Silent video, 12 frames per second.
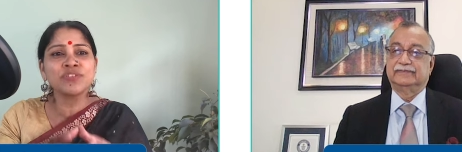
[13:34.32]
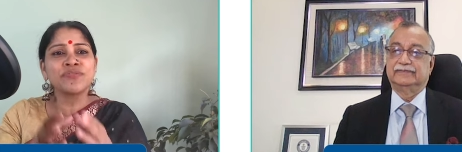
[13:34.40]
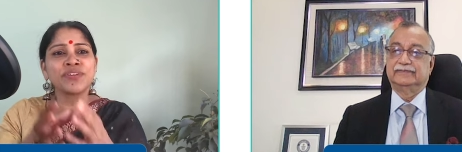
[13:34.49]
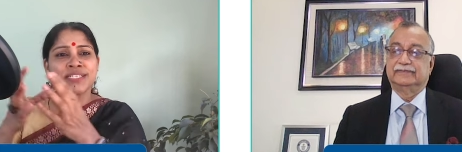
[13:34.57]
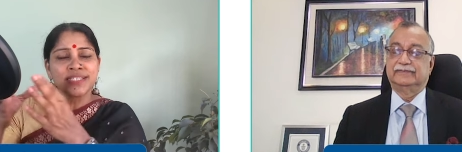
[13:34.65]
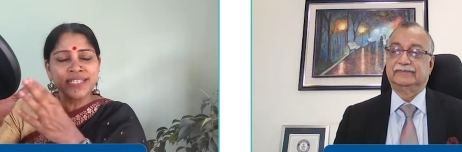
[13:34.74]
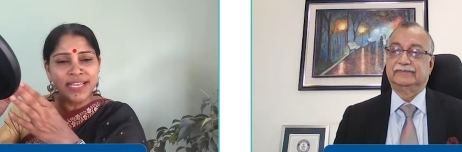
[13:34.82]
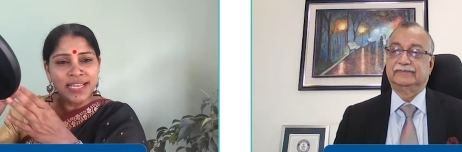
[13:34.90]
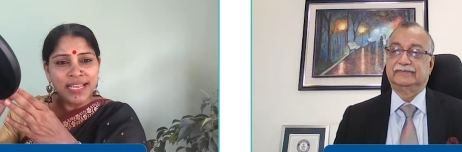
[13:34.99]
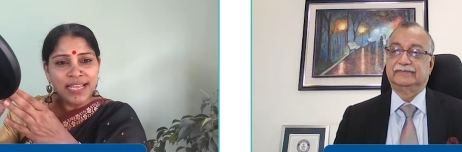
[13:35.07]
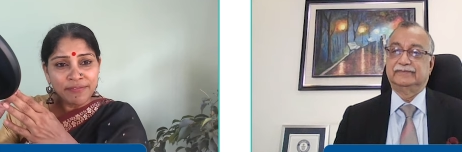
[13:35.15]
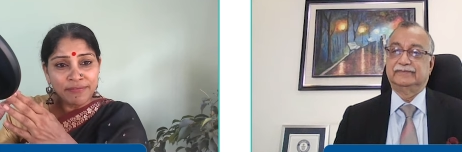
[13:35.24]
Speaker 1: versus
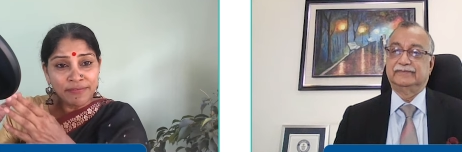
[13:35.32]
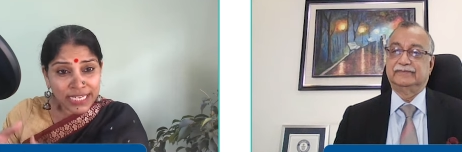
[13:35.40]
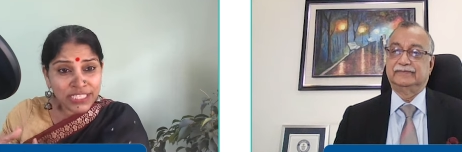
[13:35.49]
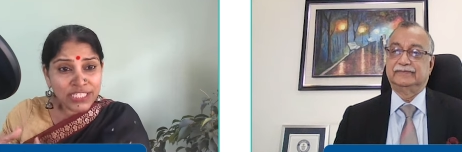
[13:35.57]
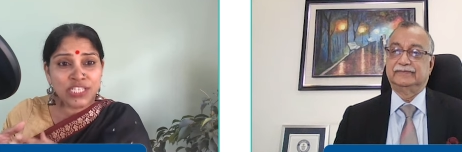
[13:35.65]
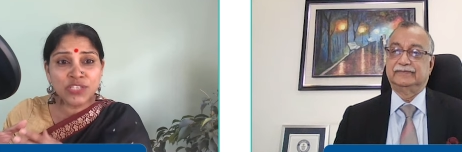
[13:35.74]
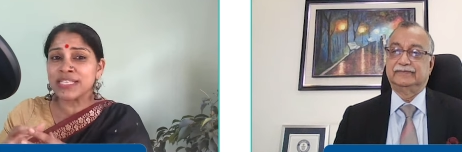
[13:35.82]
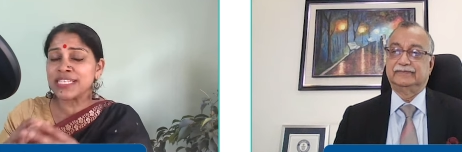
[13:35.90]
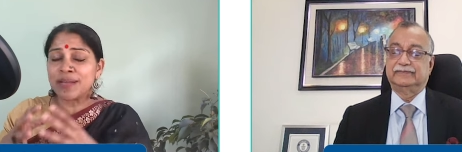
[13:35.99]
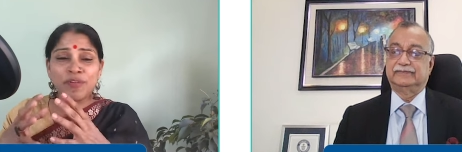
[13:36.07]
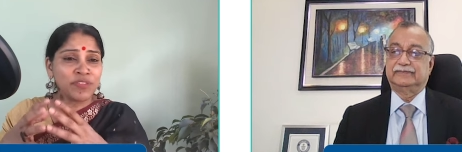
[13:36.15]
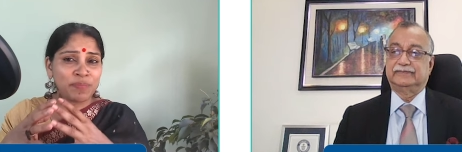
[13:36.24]
villages, where
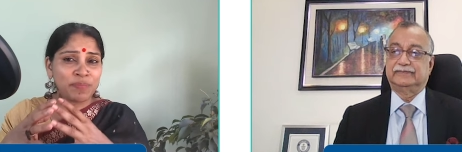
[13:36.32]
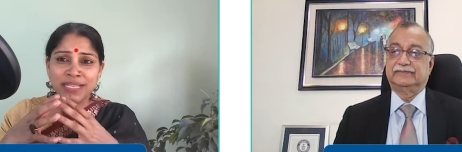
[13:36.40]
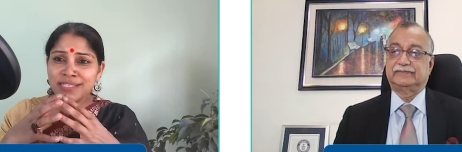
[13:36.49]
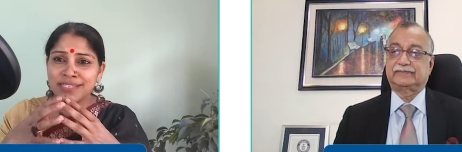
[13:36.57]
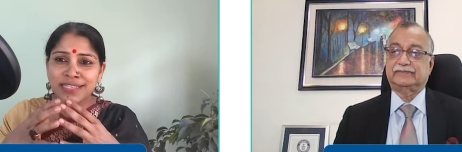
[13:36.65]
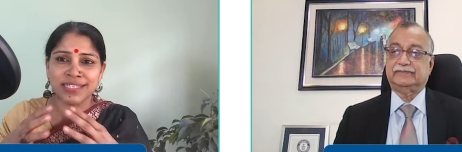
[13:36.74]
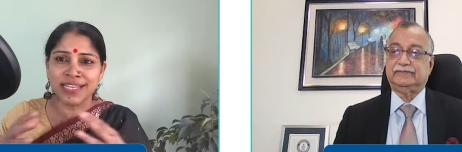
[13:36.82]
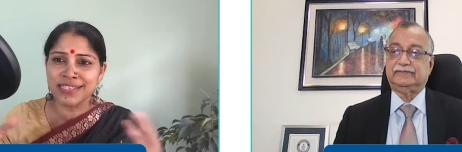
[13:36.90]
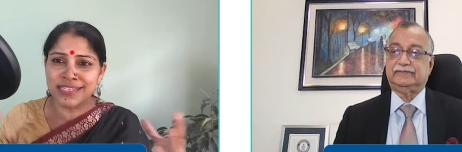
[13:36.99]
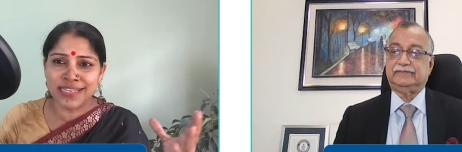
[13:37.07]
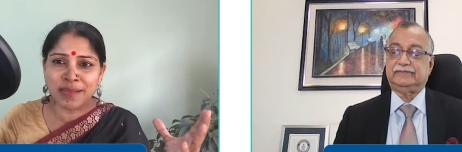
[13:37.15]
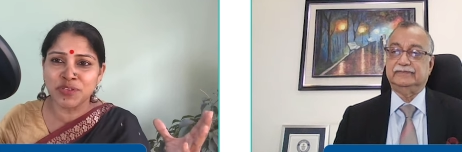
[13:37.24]
some of the places it's
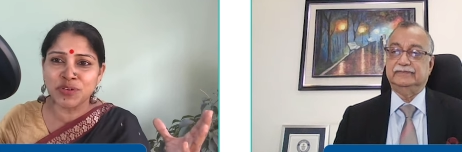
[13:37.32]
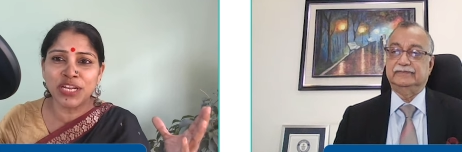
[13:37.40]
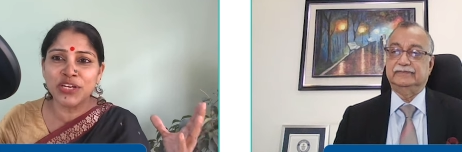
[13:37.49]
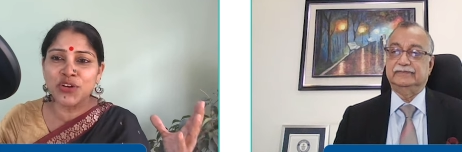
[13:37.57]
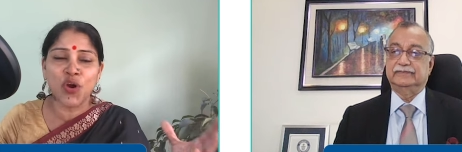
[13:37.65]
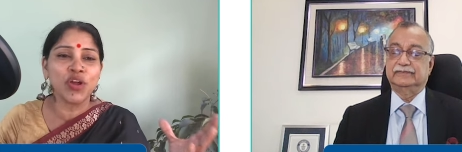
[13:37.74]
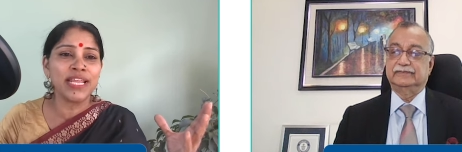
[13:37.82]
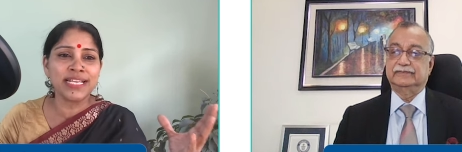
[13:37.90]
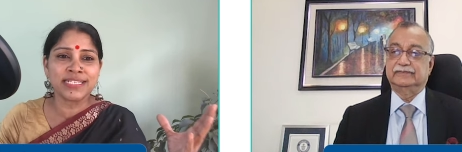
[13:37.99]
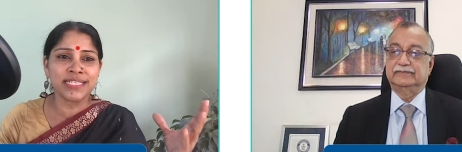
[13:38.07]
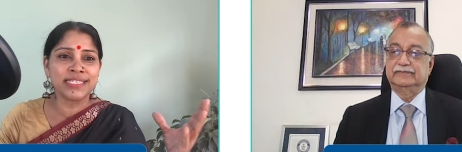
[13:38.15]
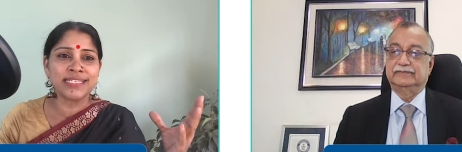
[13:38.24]
it's absolutely
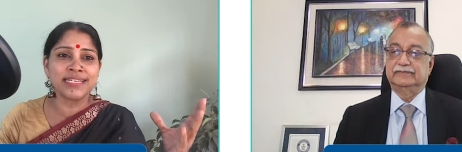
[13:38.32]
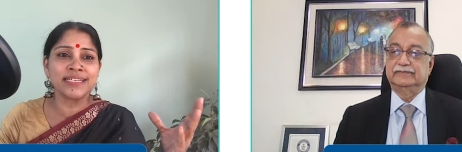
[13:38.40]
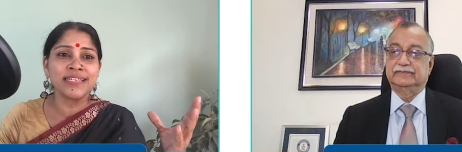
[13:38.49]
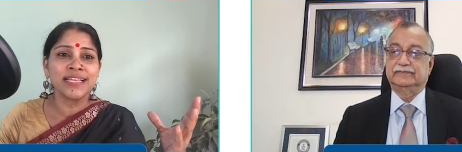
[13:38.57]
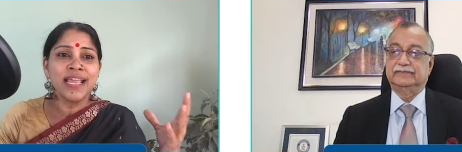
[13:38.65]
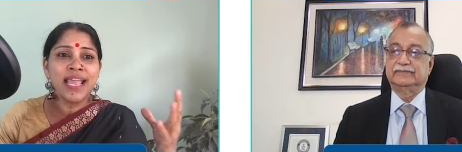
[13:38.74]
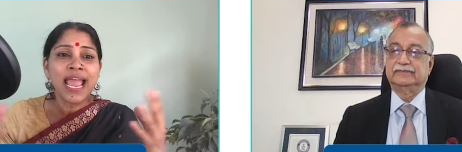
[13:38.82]
non-existent.